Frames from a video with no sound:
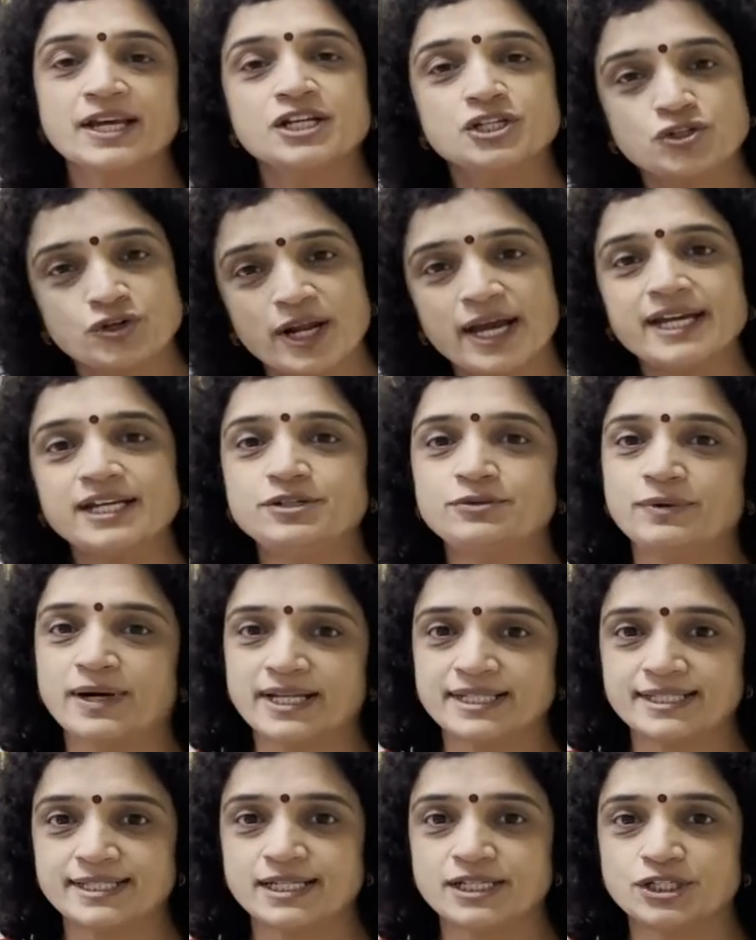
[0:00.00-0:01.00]
Try it
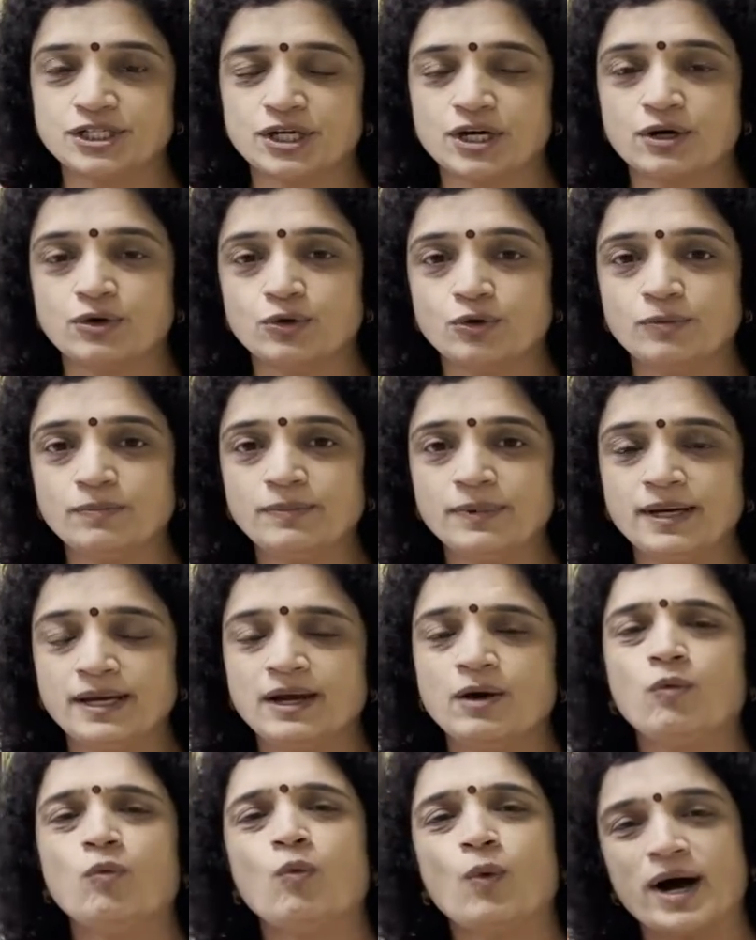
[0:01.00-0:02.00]
once at your home,
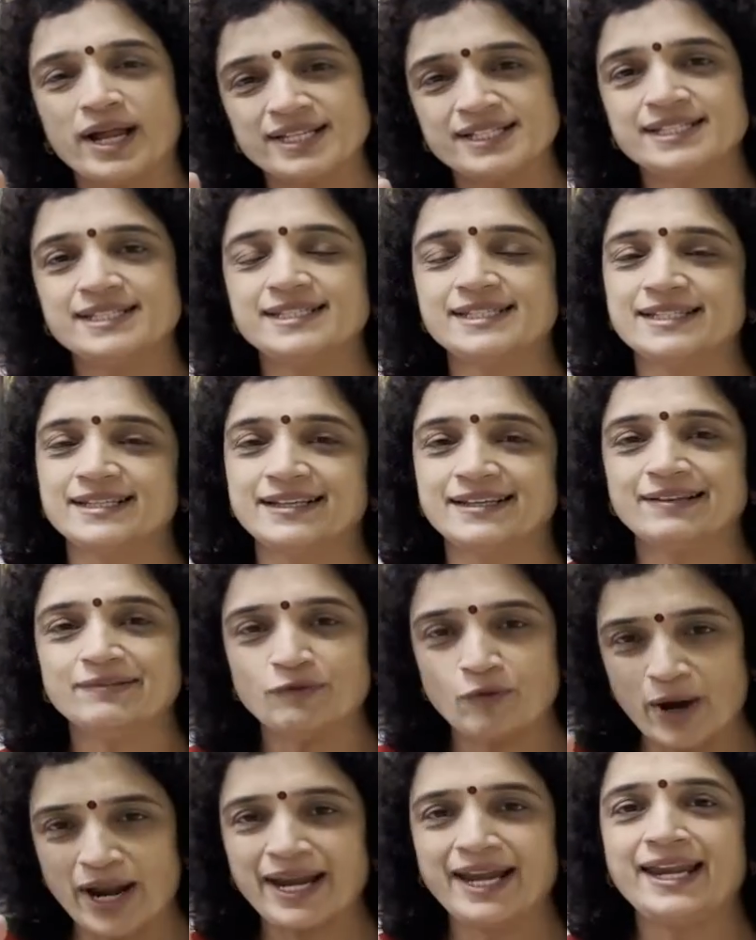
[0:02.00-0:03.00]

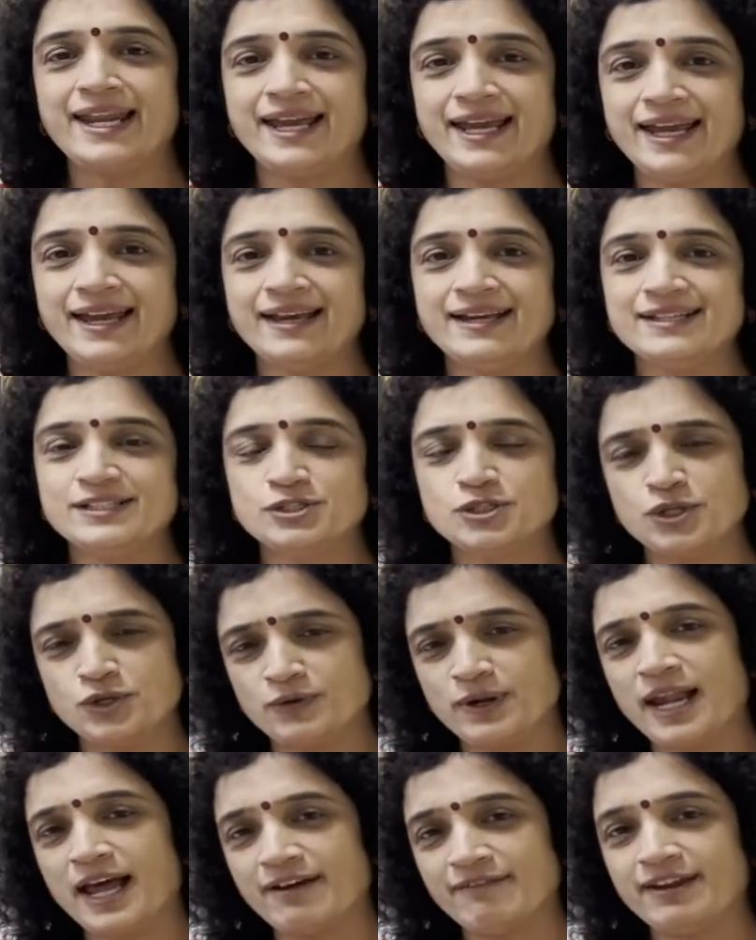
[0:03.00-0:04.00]
one day, so you
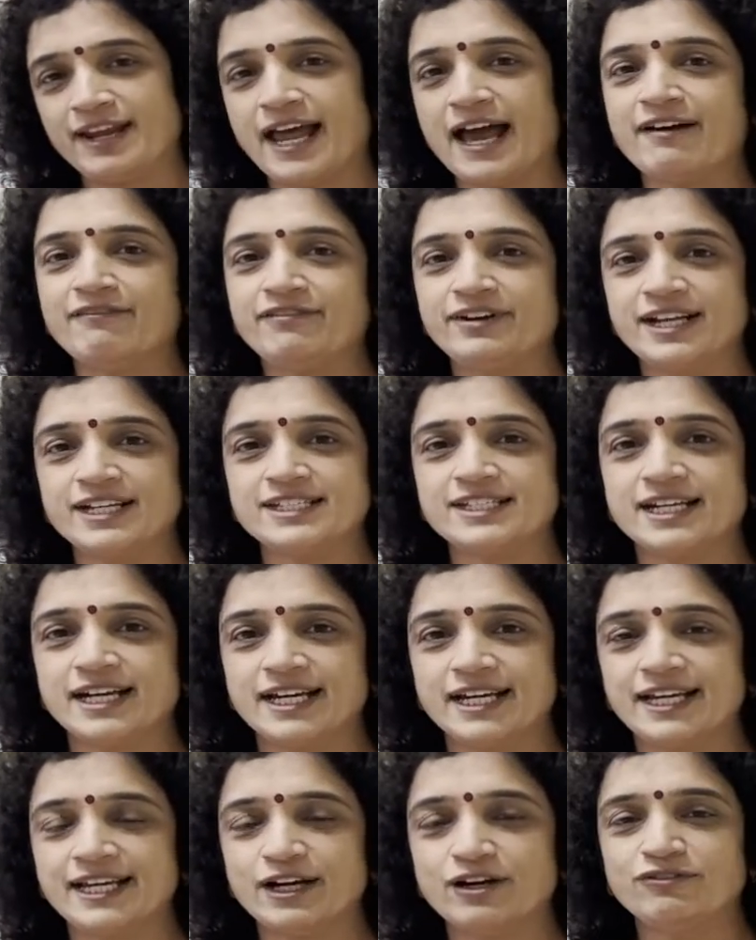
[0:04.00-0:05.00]
will have an average
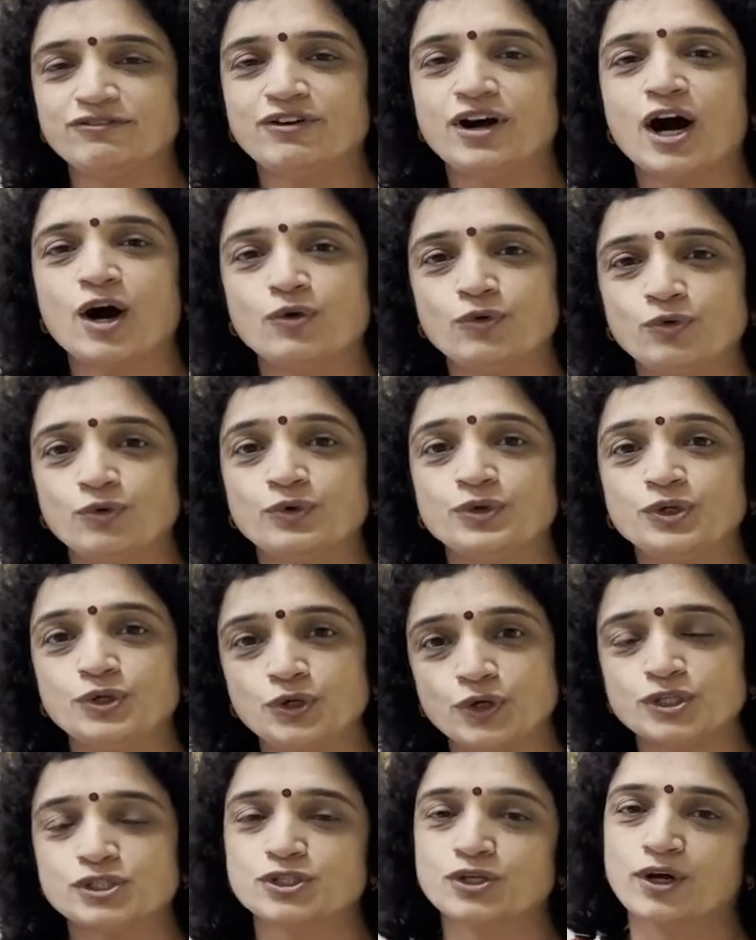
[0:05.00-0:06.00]
idea of how
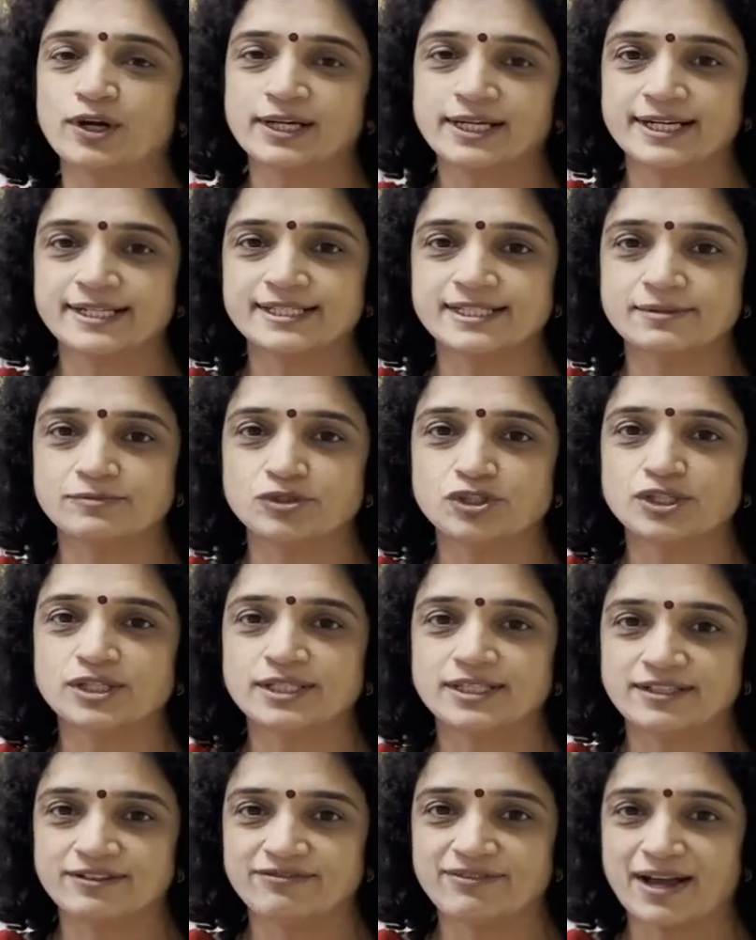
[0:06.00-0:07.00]
your salt consumption
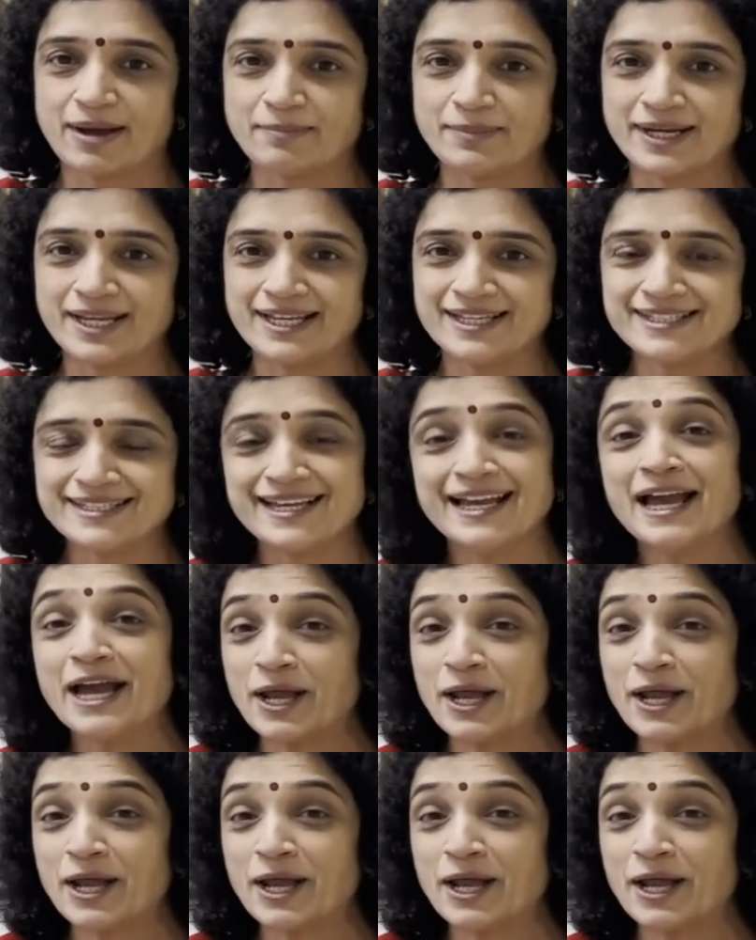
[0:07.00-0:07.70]
in the family is,